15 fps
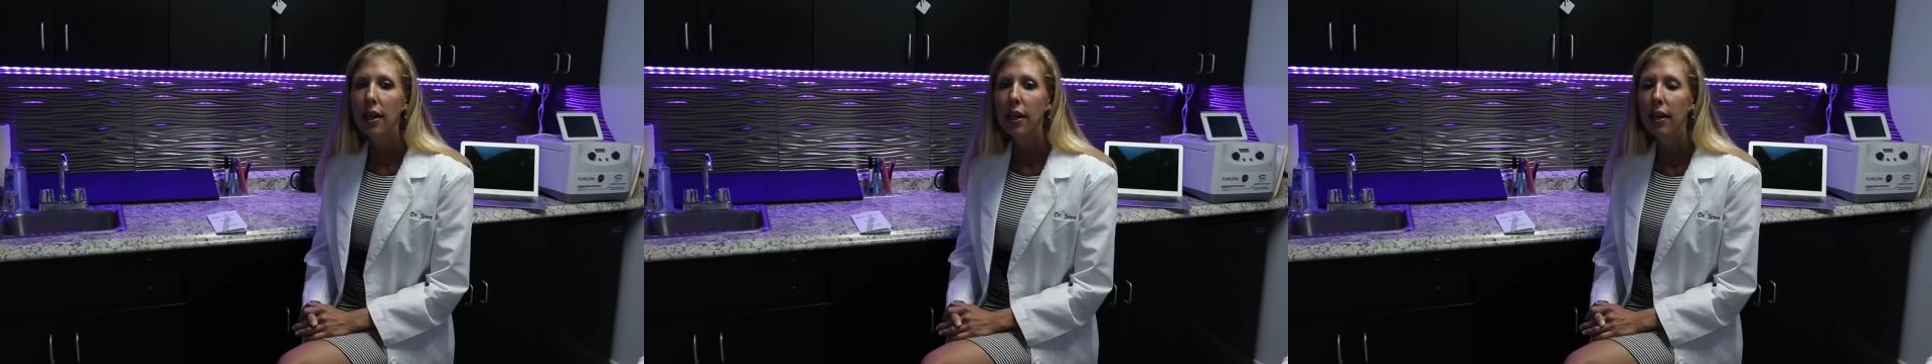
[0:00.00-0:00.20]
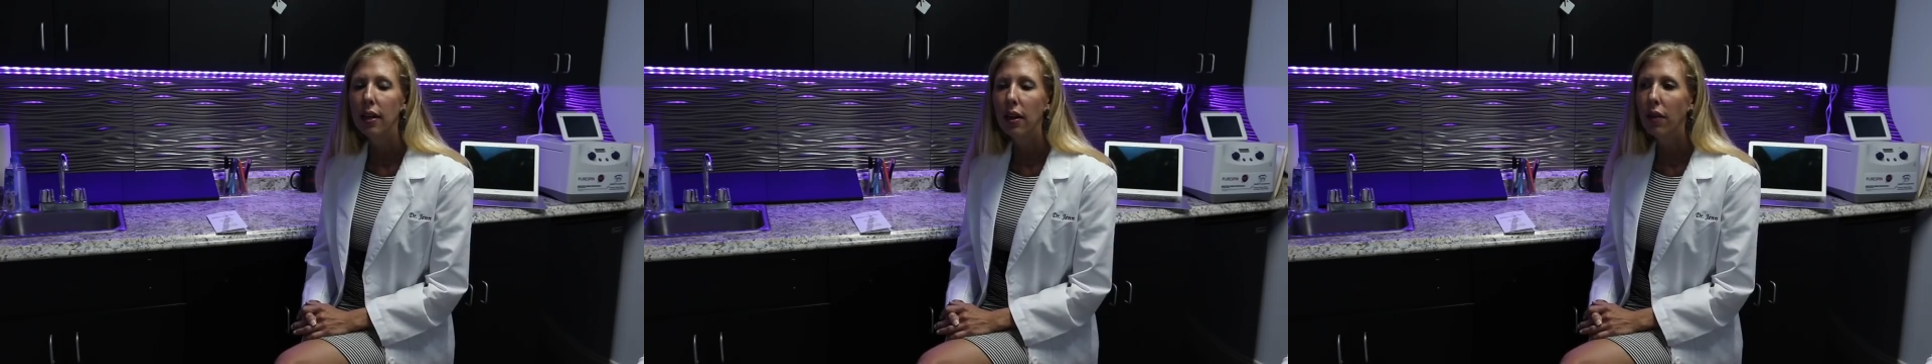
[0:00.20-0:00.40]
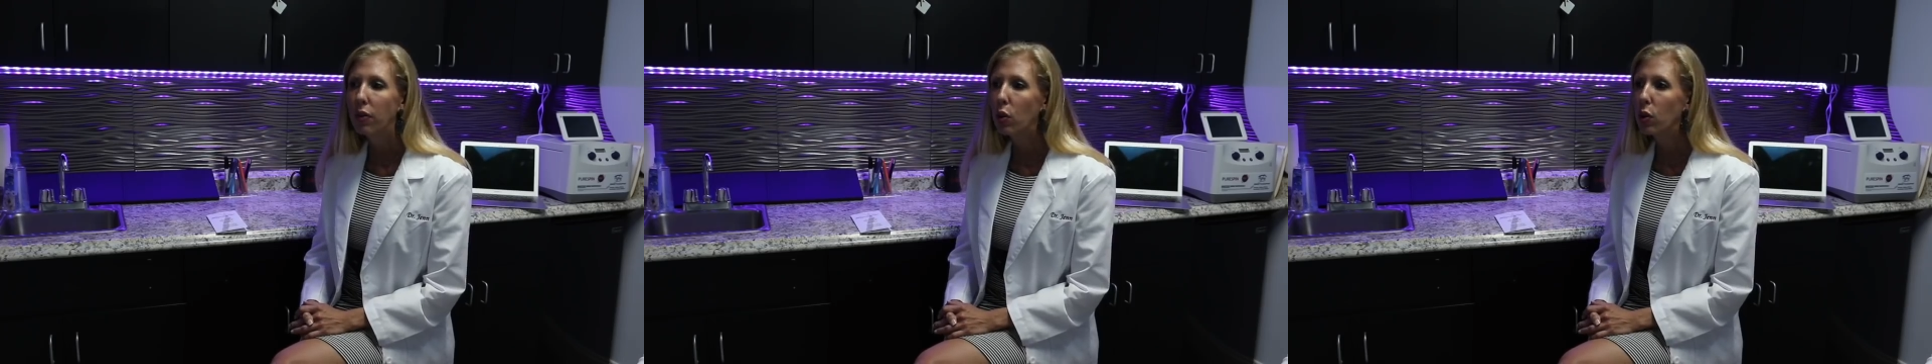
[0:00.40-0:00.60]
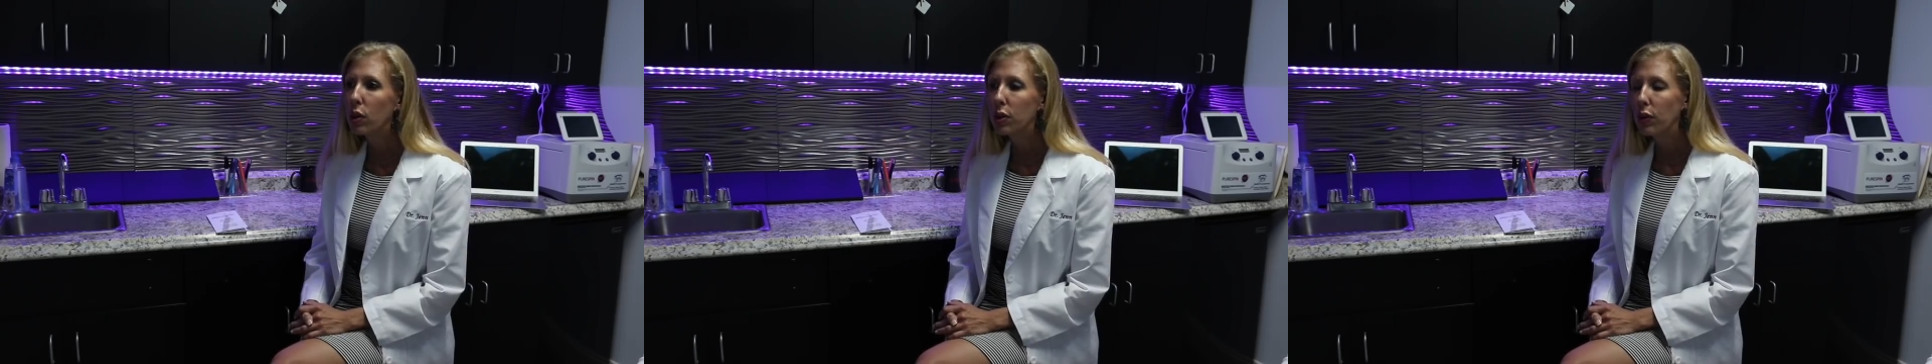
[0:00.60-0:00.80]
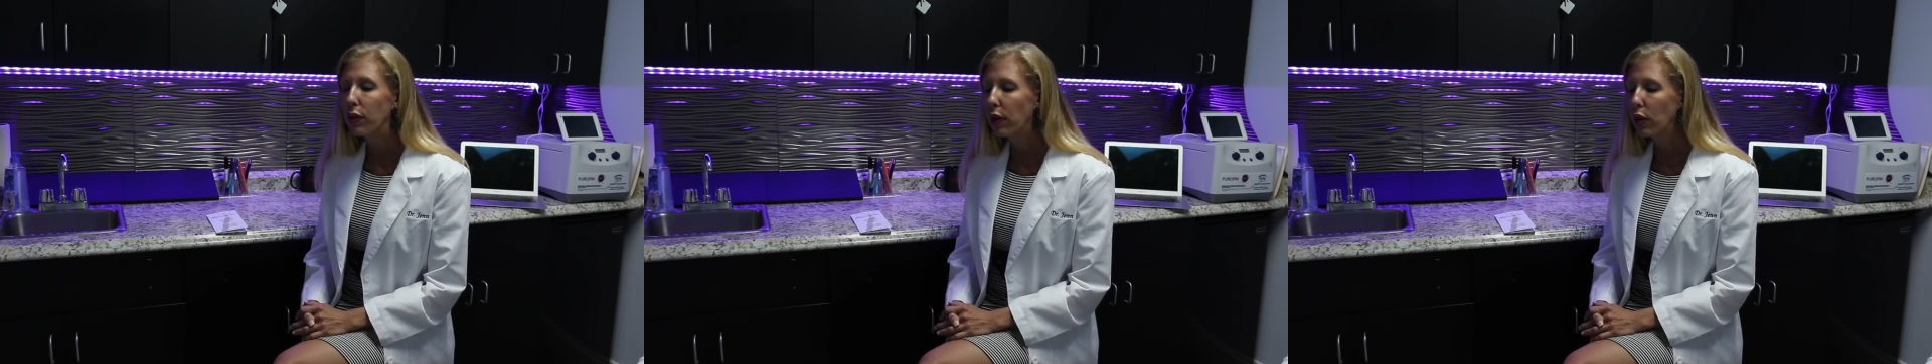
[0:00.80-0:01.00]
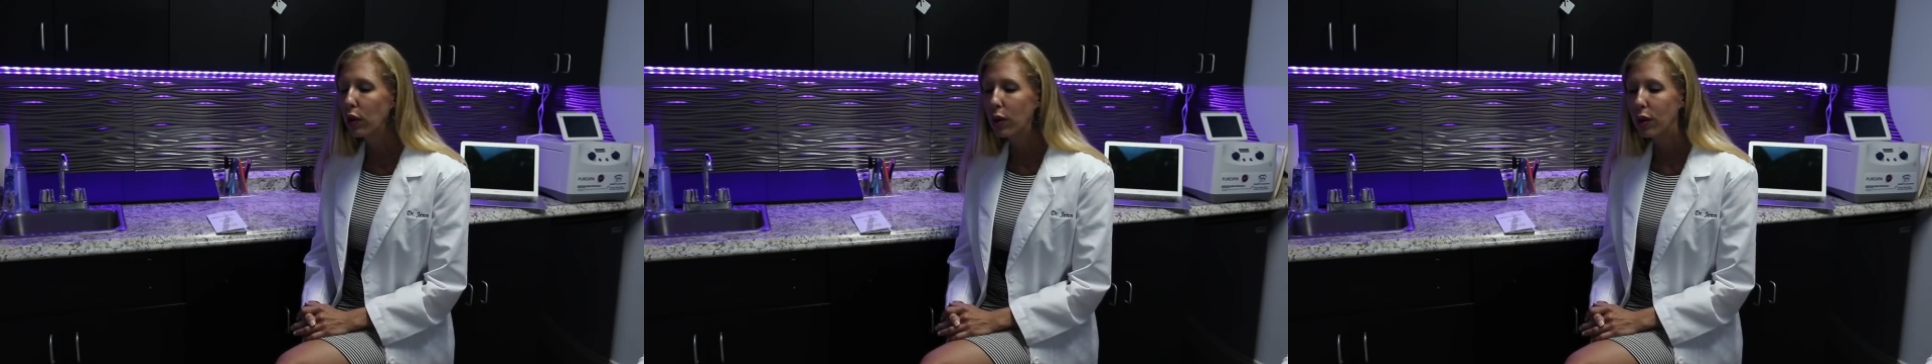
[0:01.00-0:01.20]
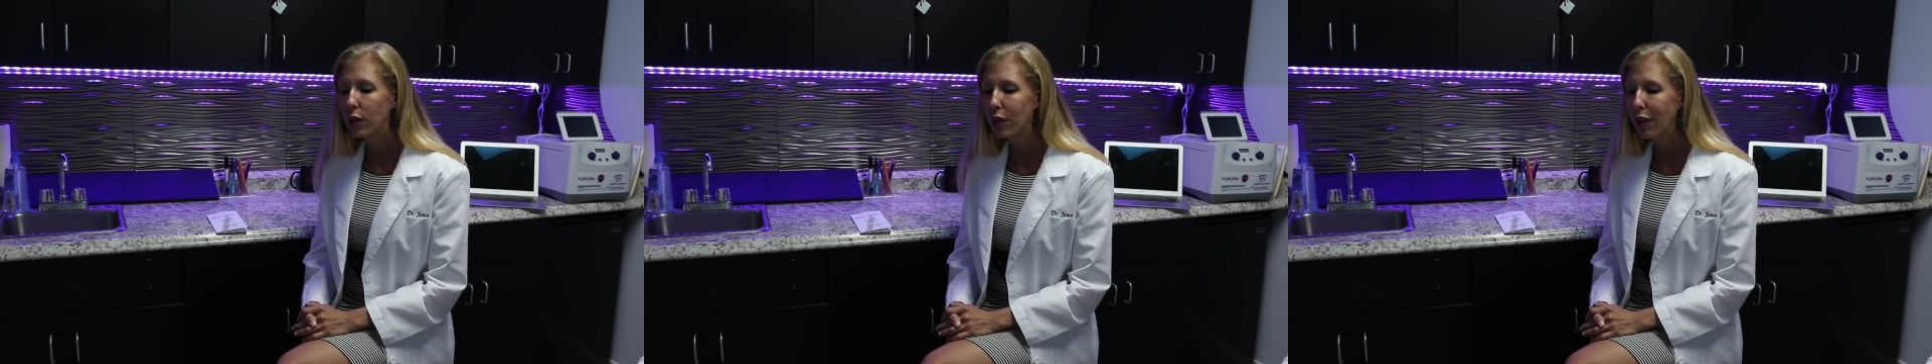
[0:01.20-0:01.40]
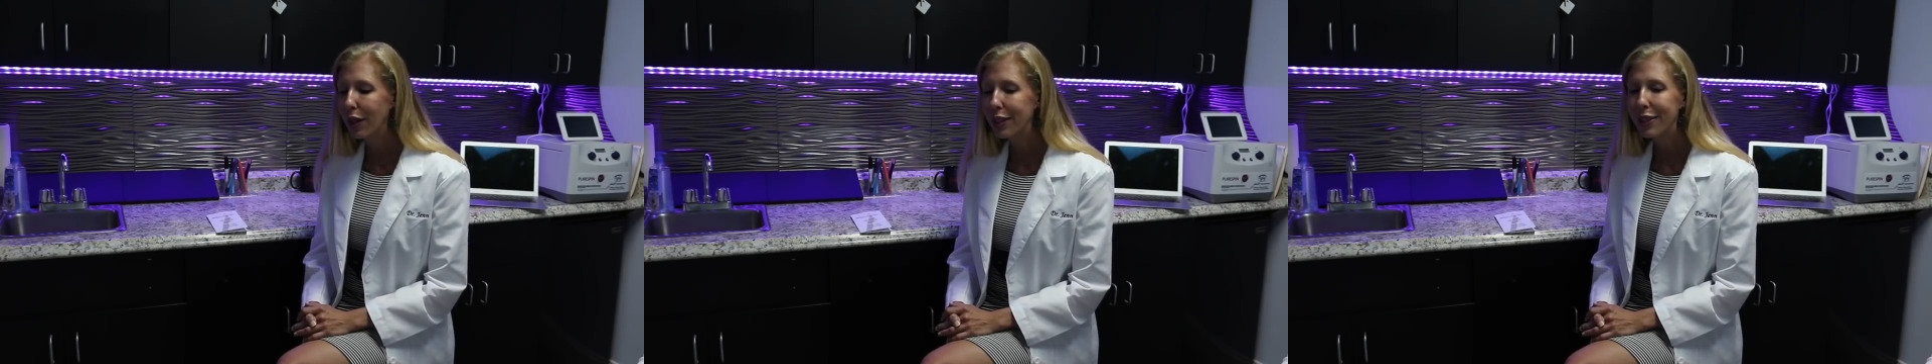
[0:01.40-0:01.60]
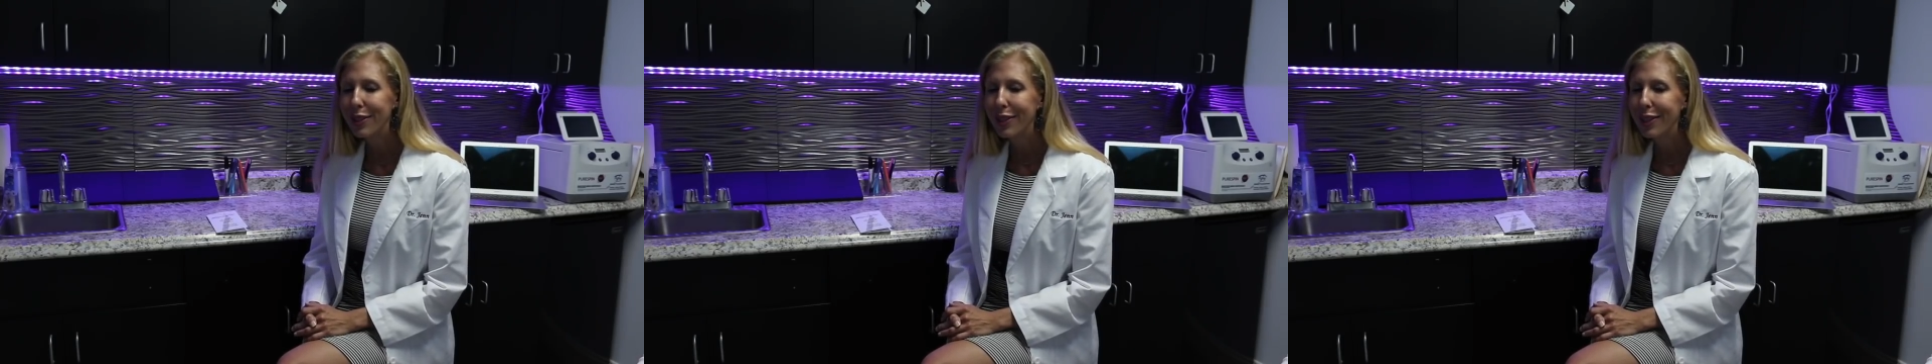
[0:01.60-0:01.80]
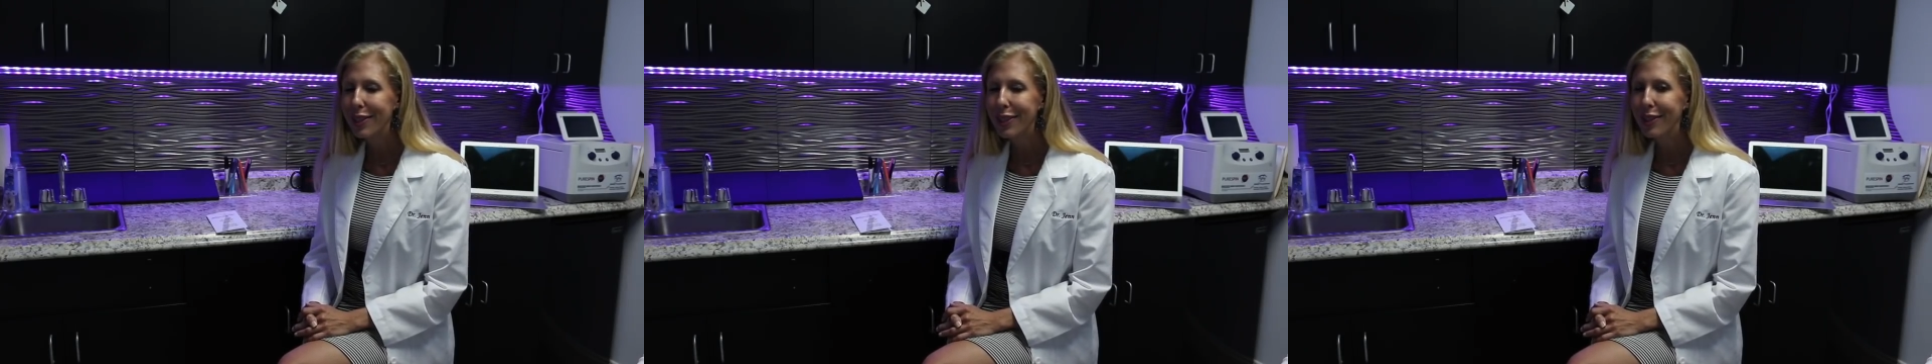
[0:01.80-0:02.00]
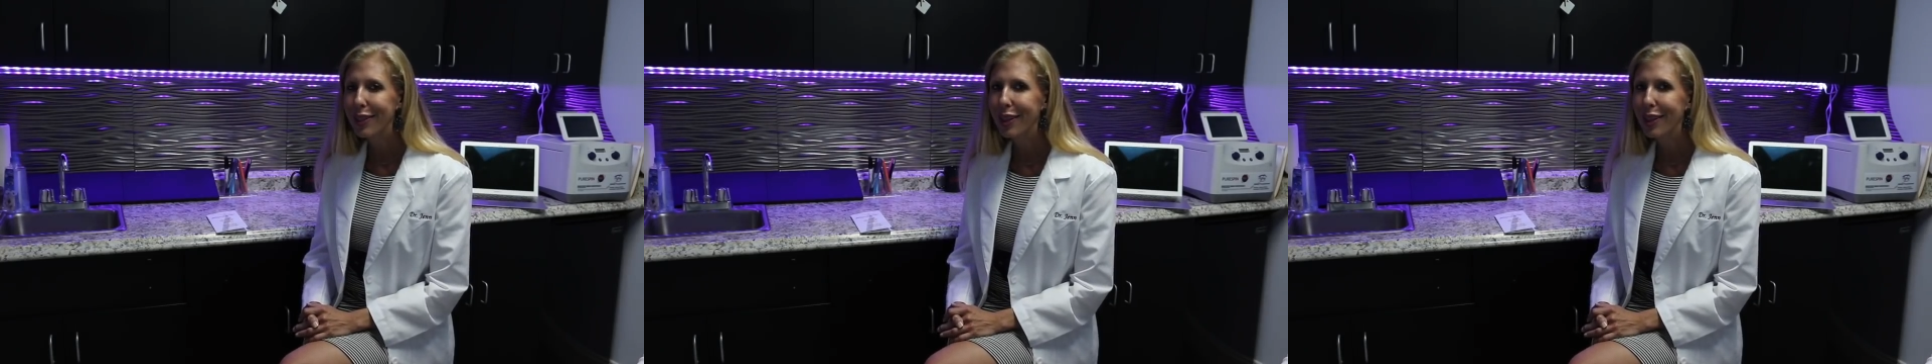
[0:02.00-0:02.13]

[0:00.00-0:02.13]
Of course, we've all heard lots and lots and